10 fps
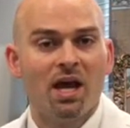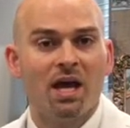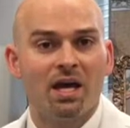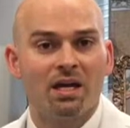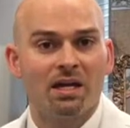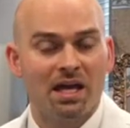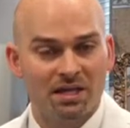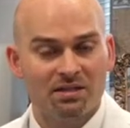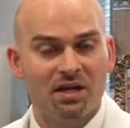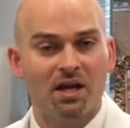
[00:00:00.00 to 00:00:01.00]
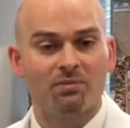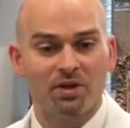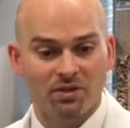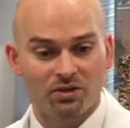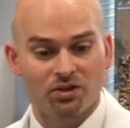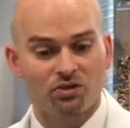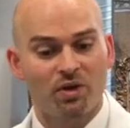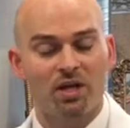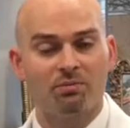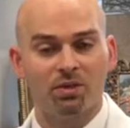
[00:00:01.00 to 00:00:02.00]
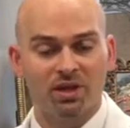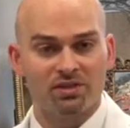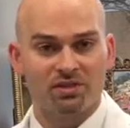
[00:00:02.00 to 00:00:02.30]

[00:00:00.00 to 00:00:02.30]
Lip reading: and anytime that there's a drain in place,